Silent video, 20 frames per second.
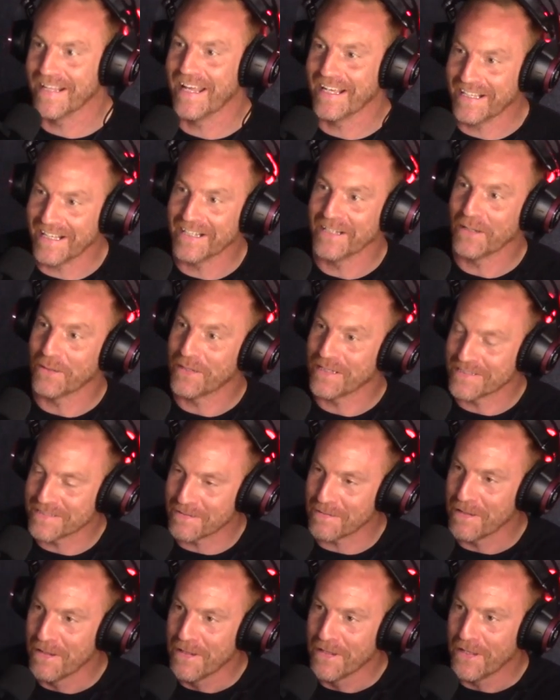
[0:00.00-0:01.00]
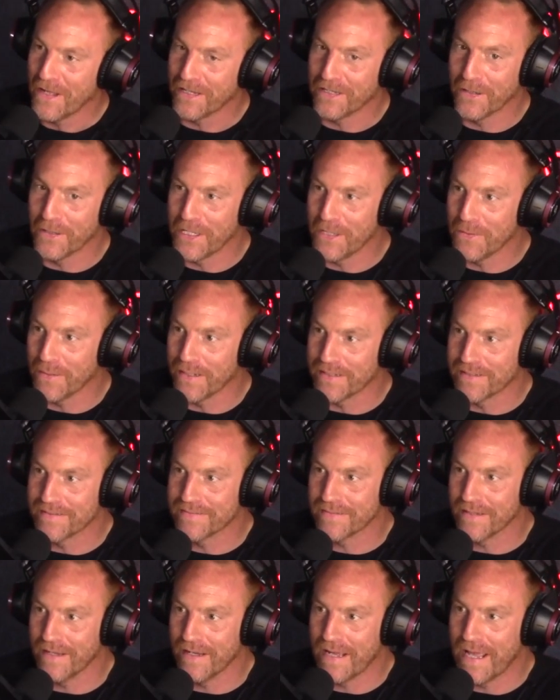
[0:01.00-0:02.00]
like I know, yeah, yeah. I know you had
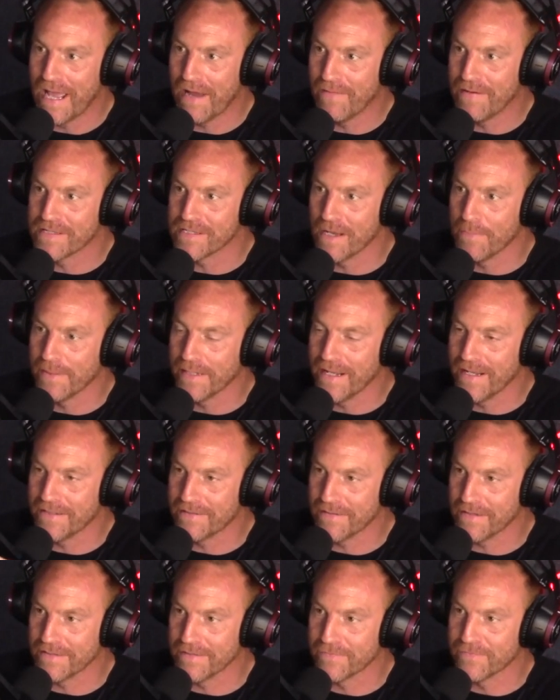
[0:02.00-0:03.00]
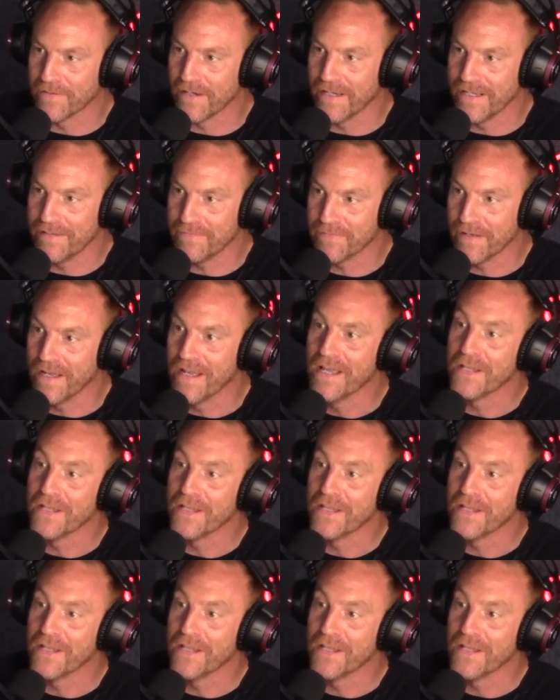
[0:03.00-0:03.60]
a hairy time out there in 2005.